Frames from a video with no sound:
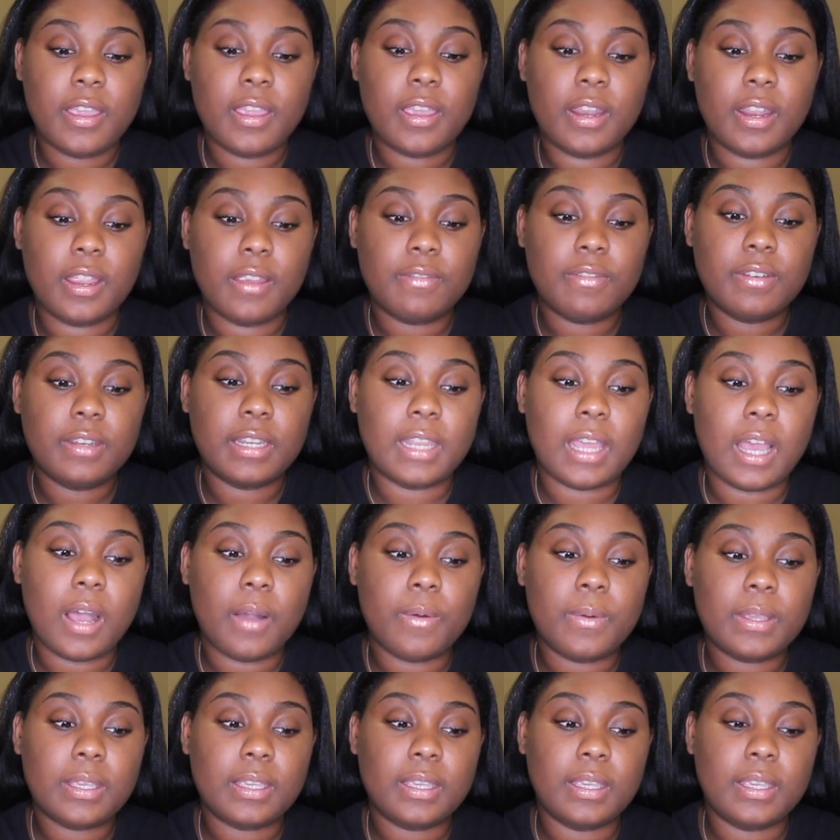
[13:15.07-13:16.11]
And every
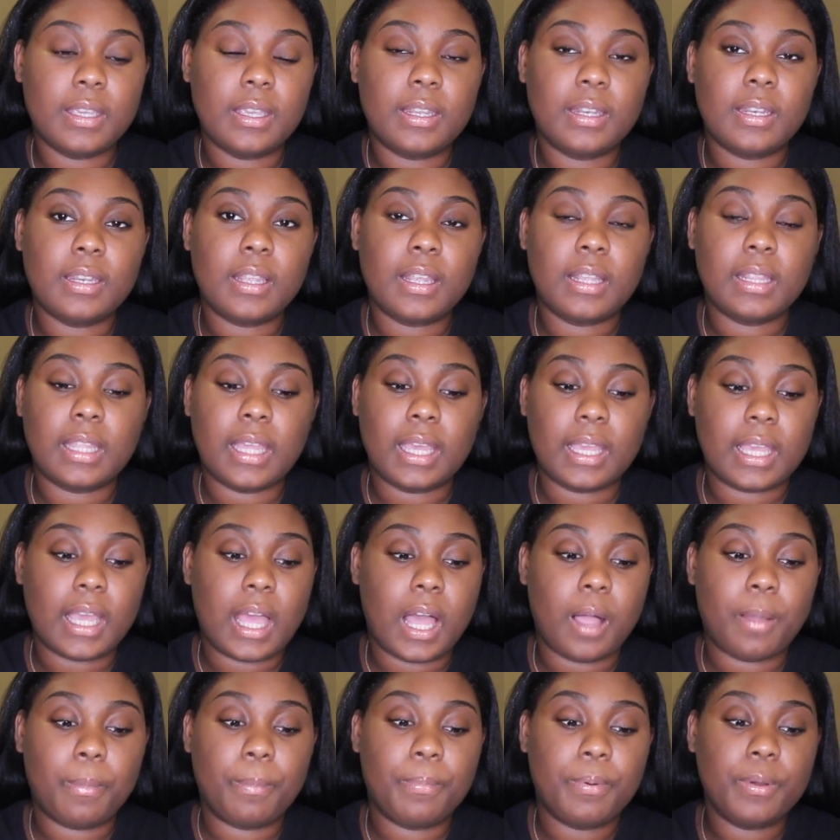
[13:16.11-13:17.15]
now and again, like,
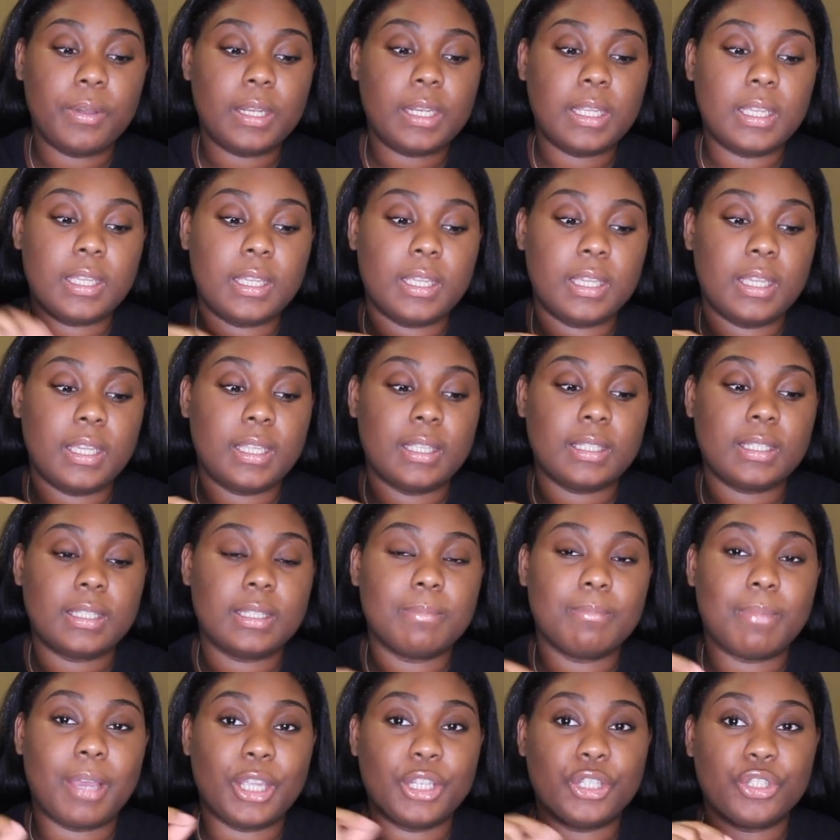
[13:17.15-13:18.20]
I'll put it in
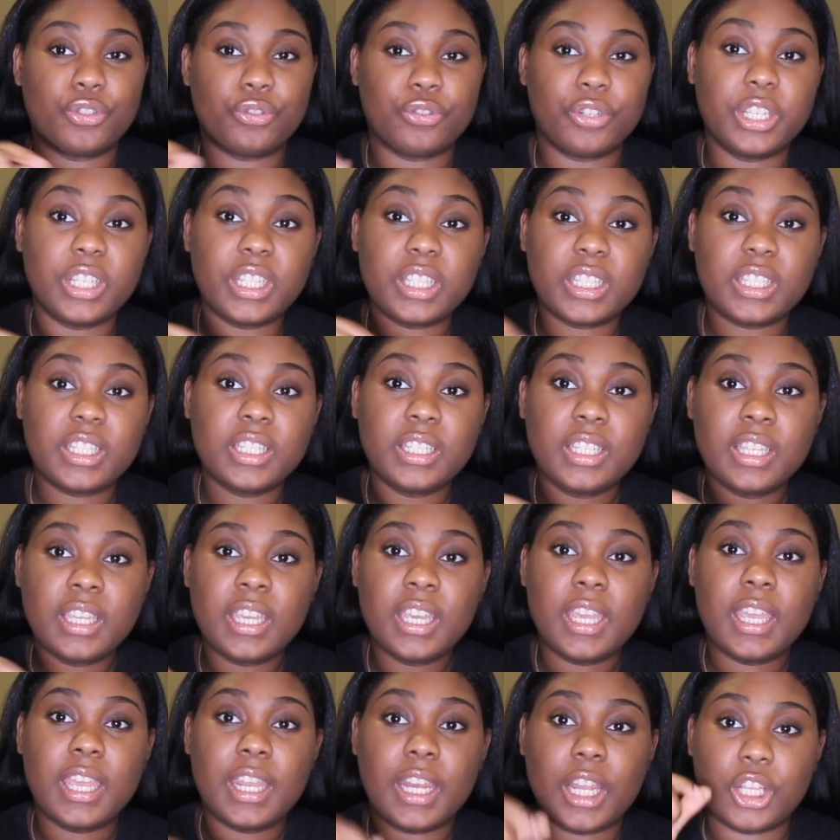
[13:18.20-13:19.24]
my drink
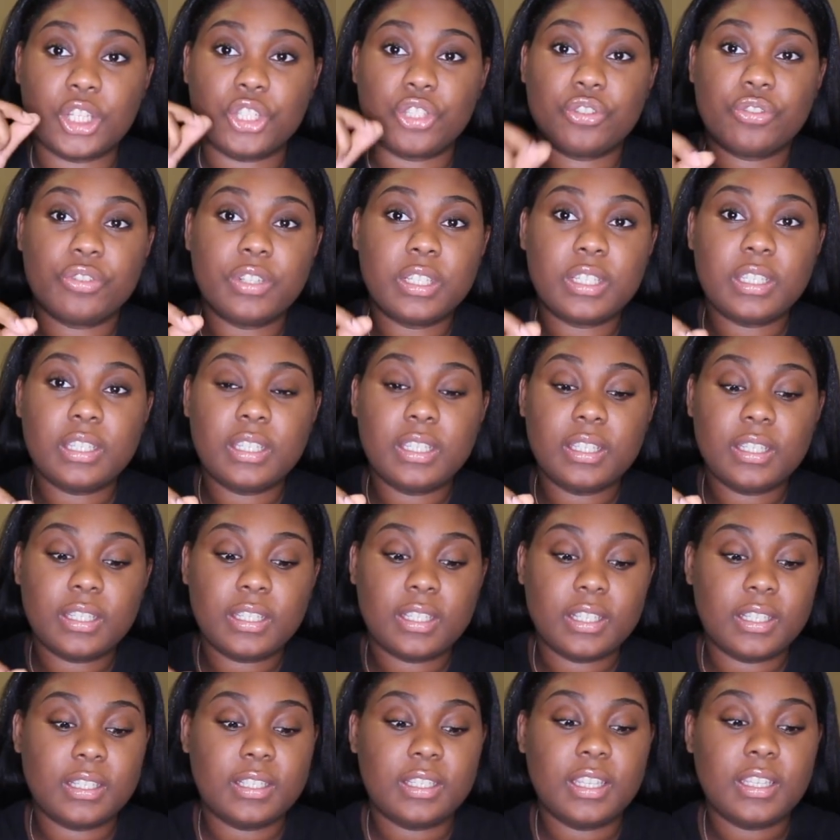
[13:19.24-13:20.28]
and I'll drink it,
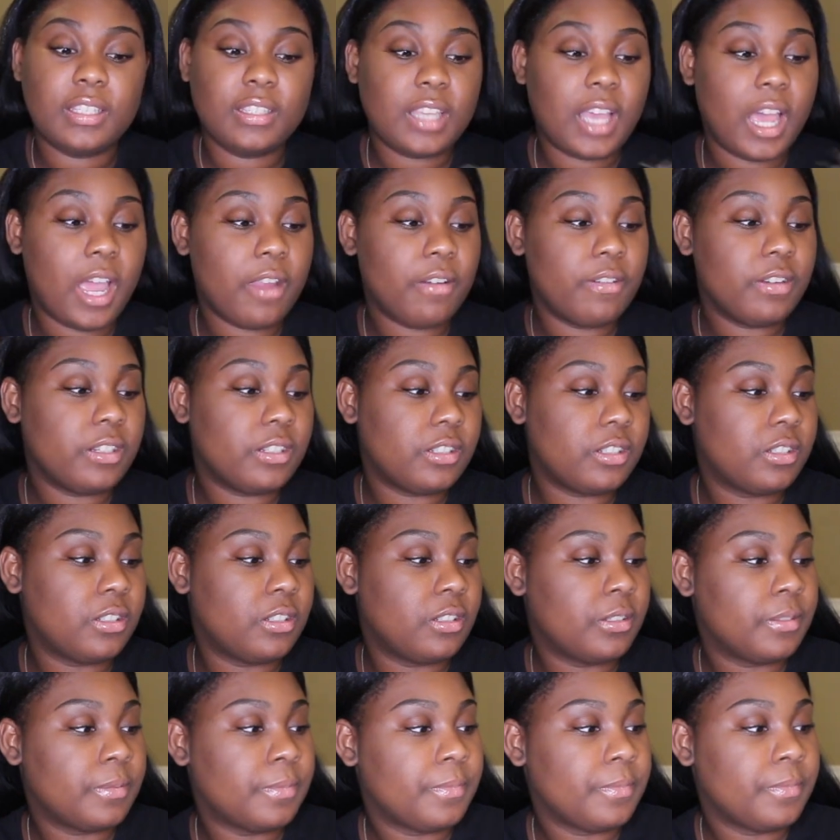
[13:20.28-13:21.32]
because the
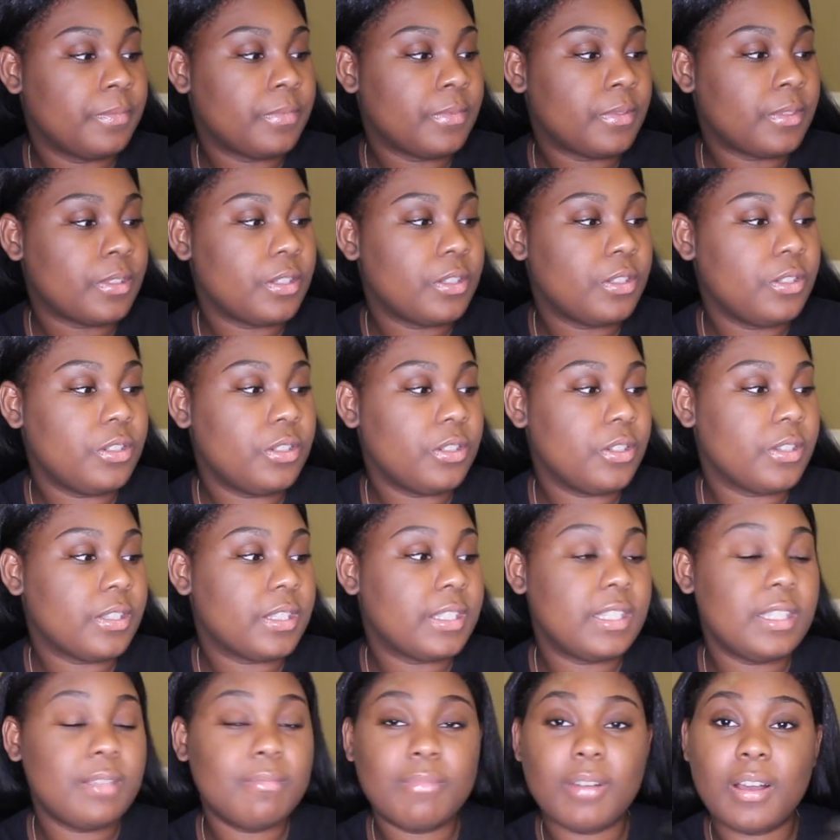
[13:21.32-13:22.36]
Irish, you know,
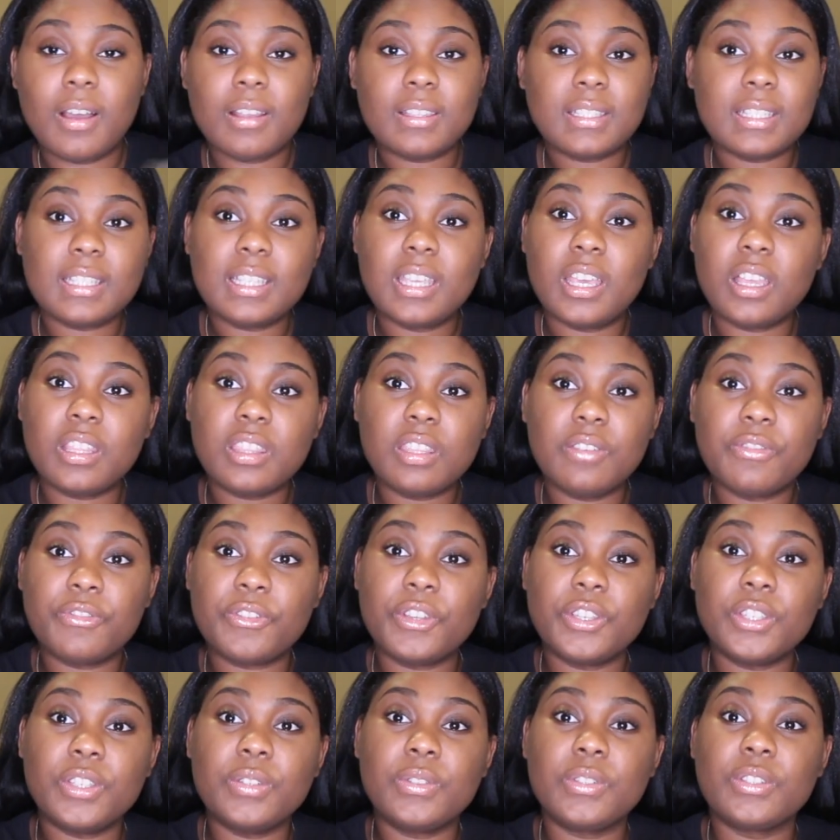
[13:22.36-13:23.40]
sea moss is healthy
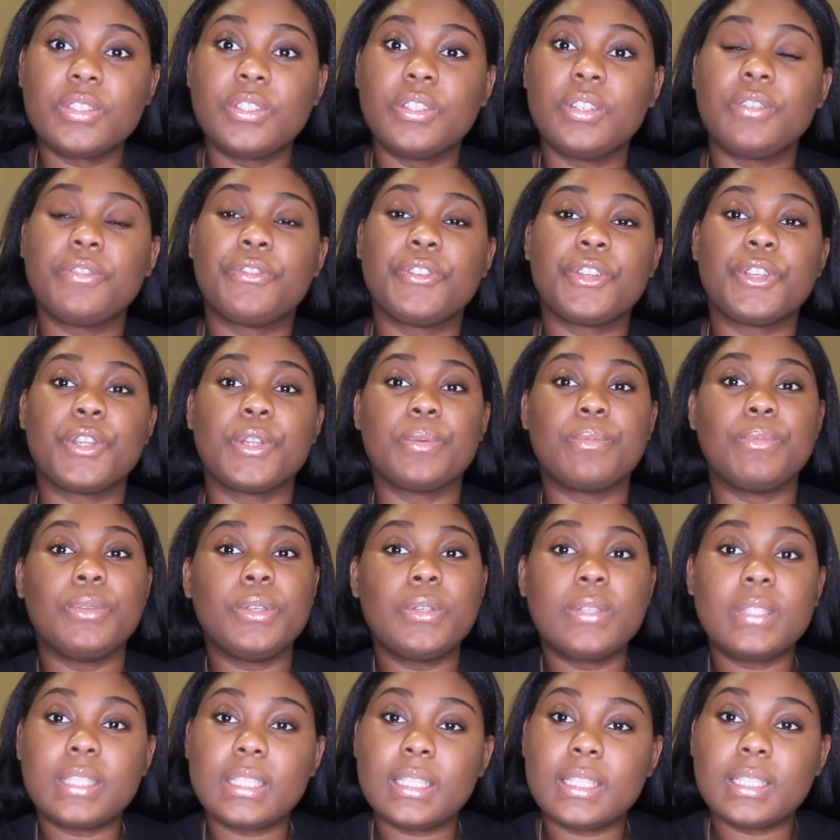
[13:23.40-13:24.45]
for you. It's good for your
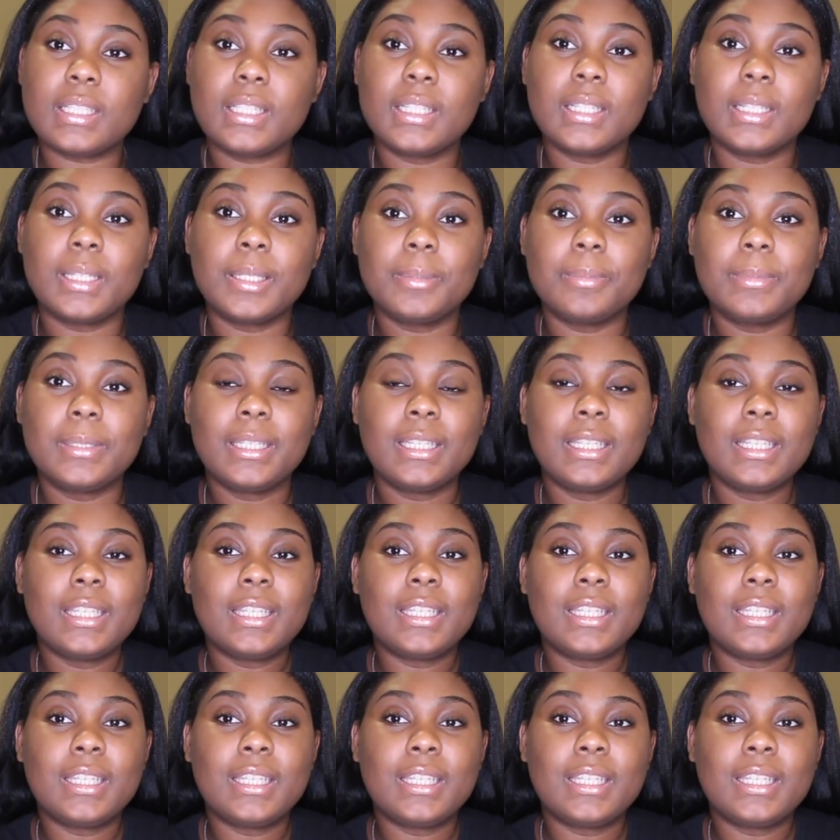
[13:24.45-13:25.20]
immune system.